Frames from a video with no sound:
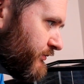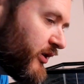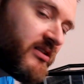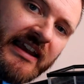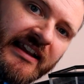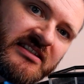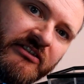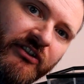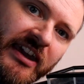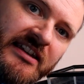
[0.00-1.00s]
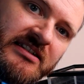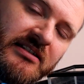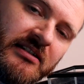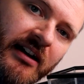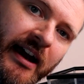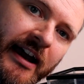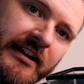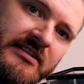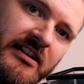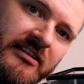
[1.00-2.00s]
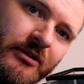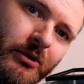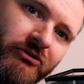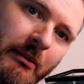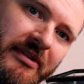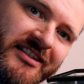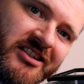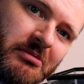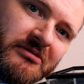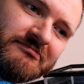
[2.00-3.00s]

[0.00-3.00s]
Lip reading: both tanks a feed, and then we'll wrap things up.